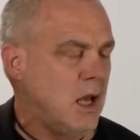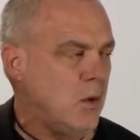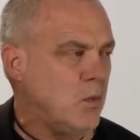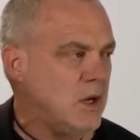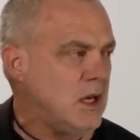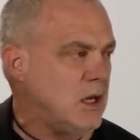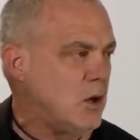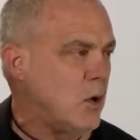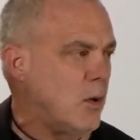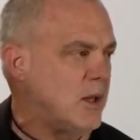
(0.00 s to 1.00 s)
and we needed
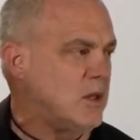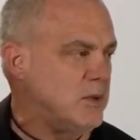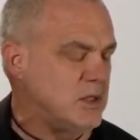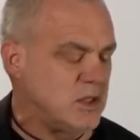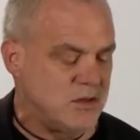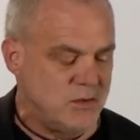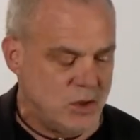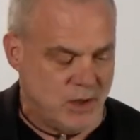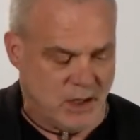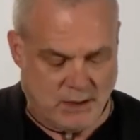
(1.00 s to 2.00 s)
to go about the business of
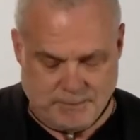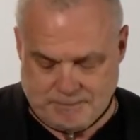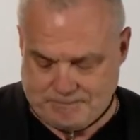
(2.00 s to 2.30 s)
doing it.